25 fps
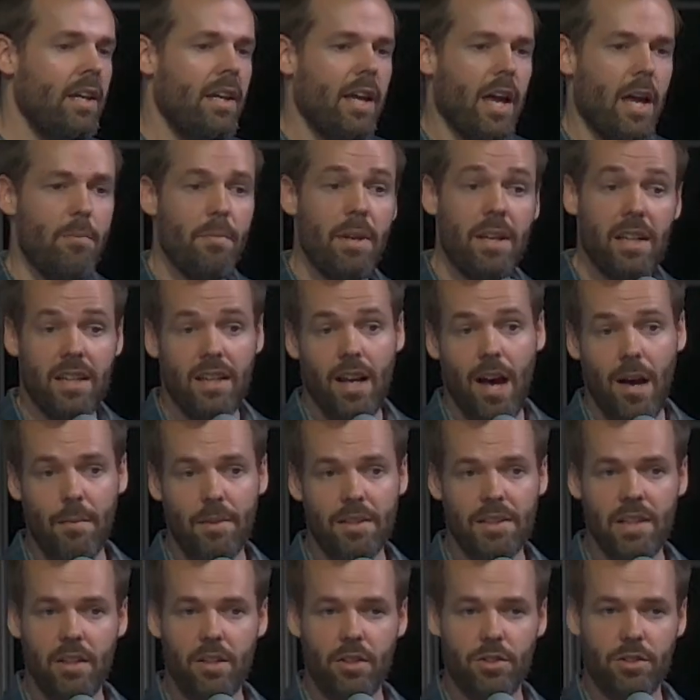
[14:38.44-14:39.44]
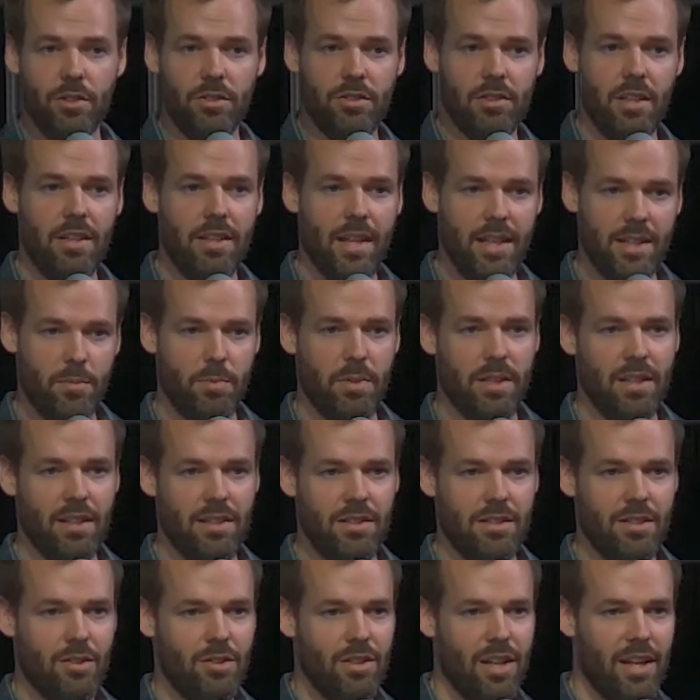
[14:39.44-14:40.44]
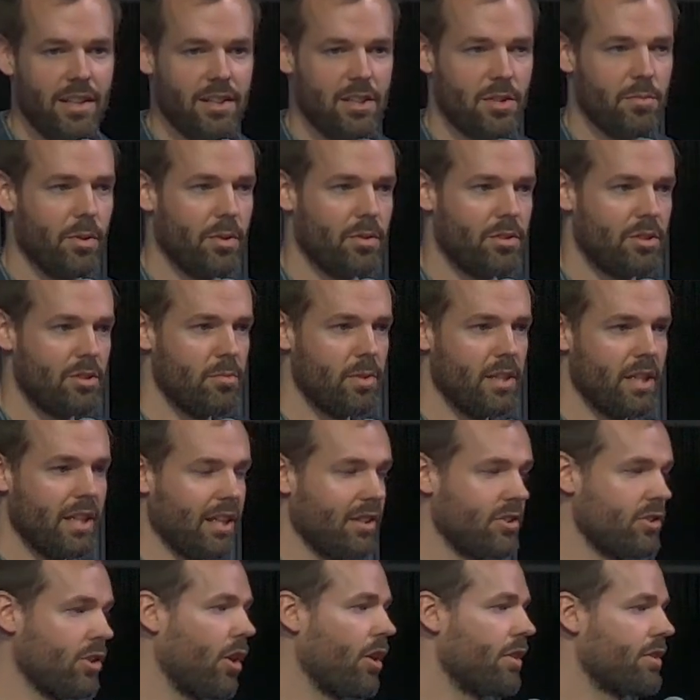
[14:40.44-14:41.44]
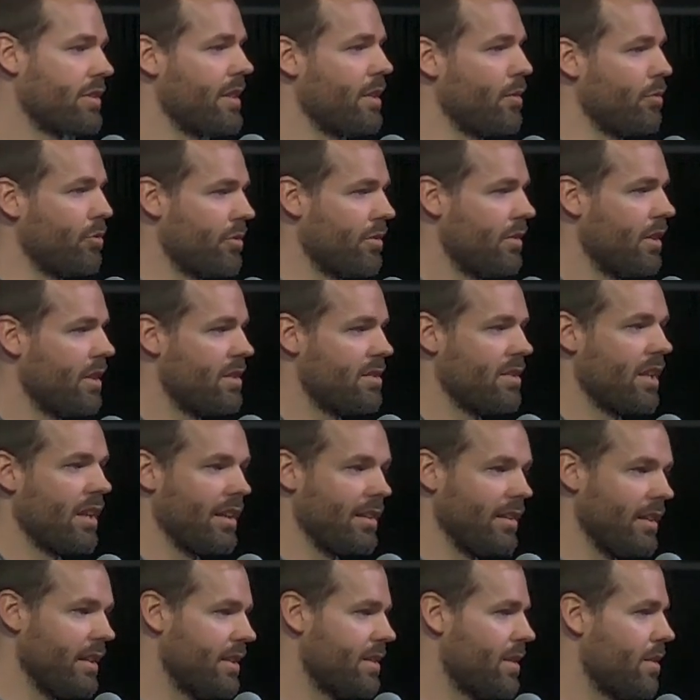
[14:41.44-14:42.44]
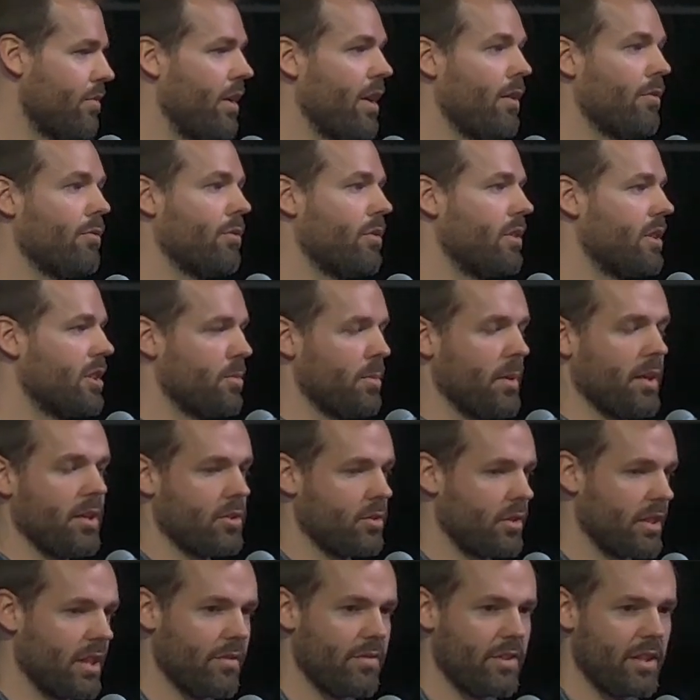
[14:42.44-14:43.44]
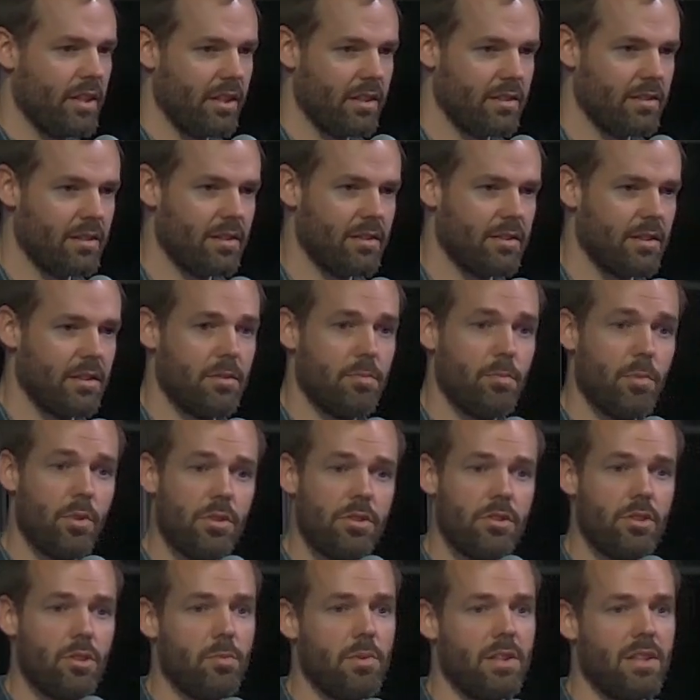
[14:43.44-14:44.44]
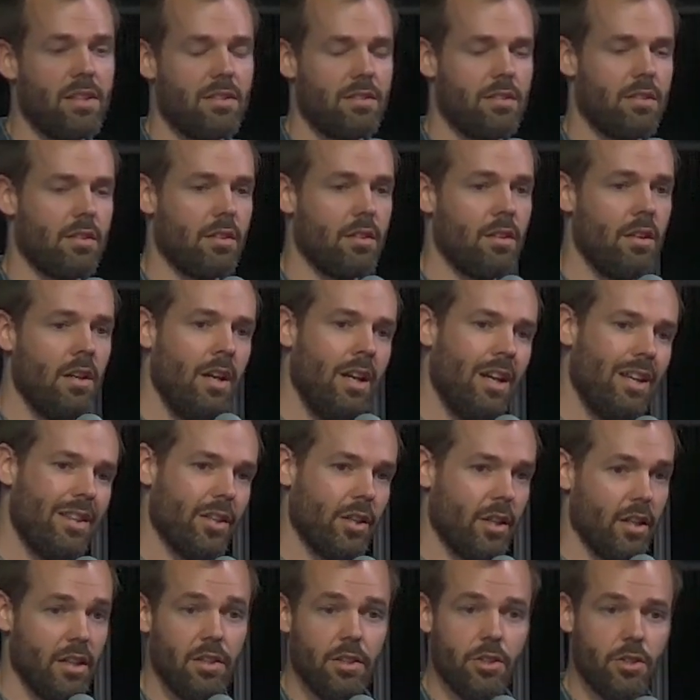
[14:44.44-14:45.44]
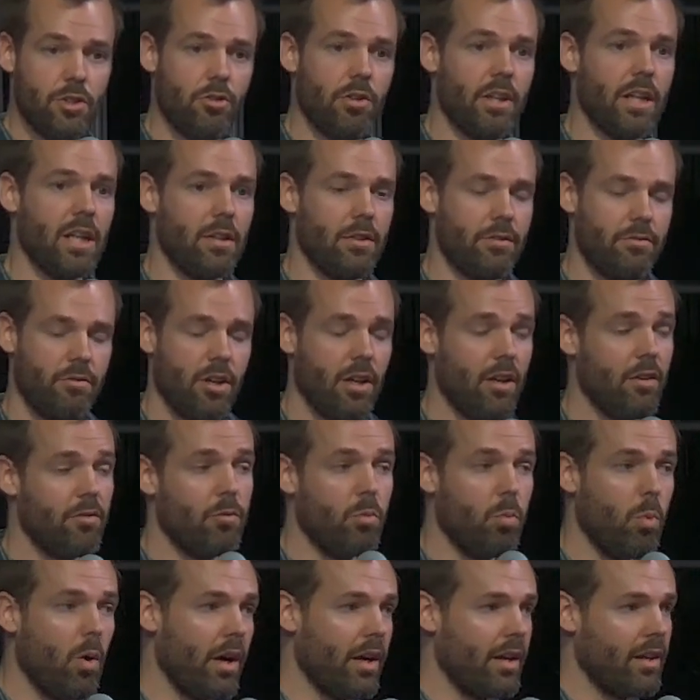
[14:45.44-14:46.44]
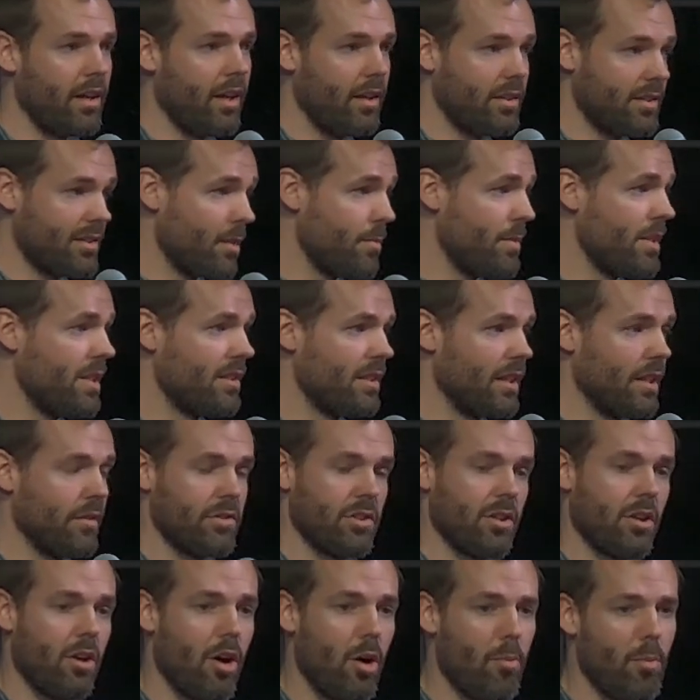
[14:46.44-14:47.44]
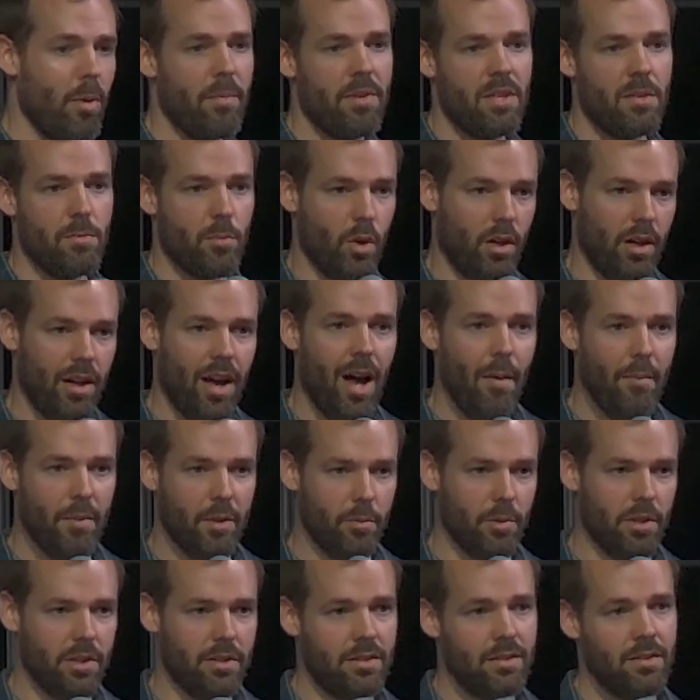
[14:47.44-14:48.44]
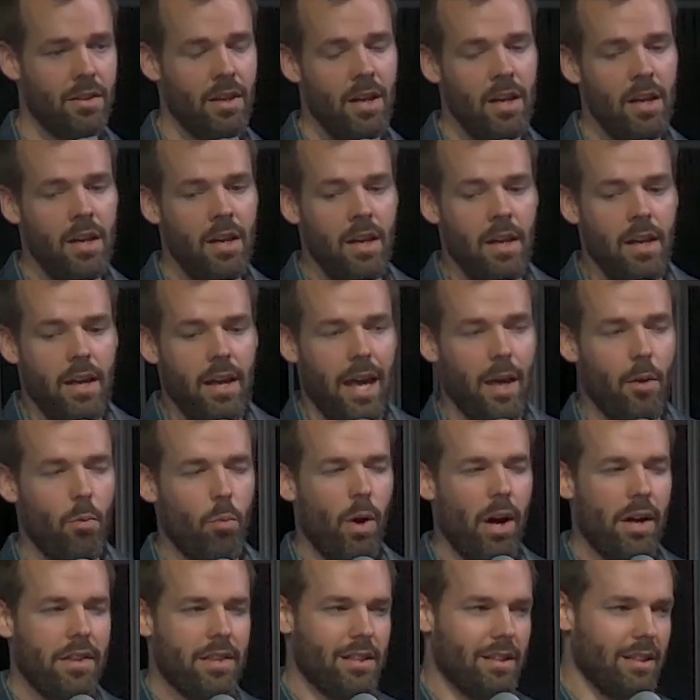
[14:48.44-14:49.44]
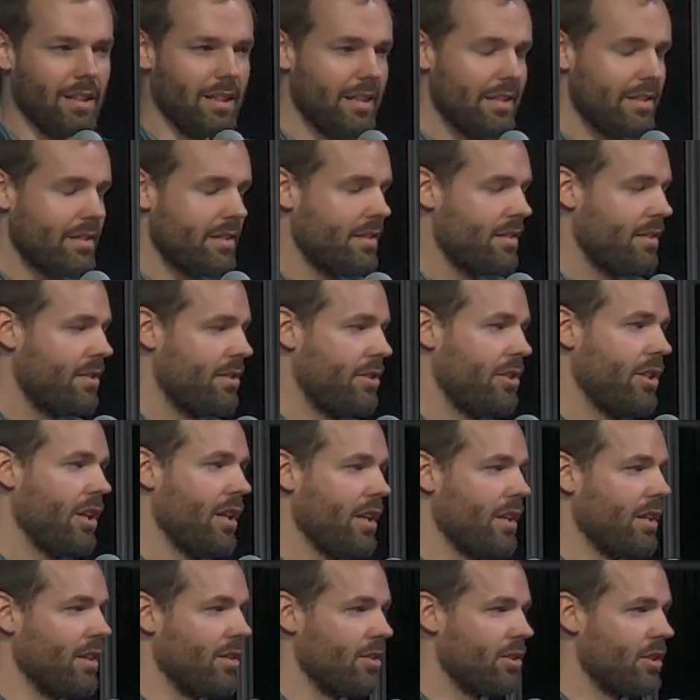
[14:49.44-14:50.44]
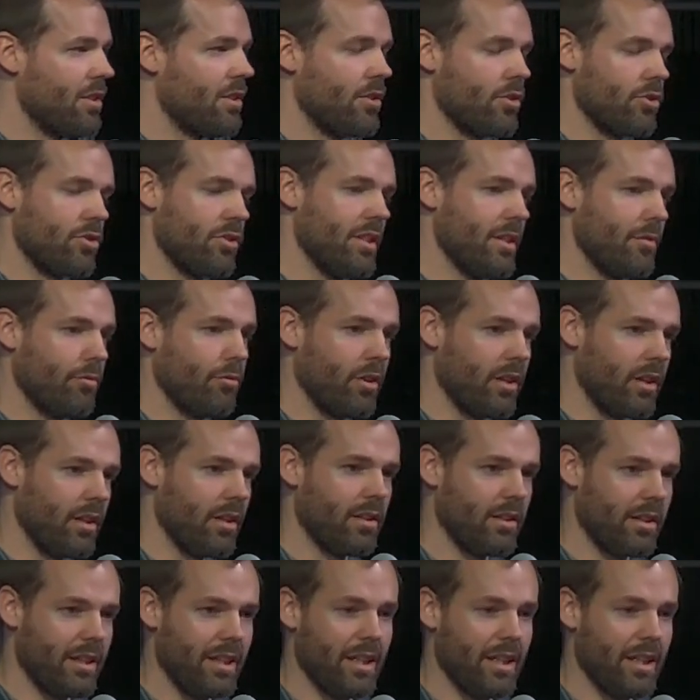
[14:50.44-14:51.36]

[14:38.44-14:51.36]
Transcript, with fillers: And many commentators will say that's because they're not supposed to be exhaustive. It's not a list of every spiritual gift that exists. It's more so because they're, they're illustrative of what some of these gifts are, maybe the more common ones. And while the lists change and there's different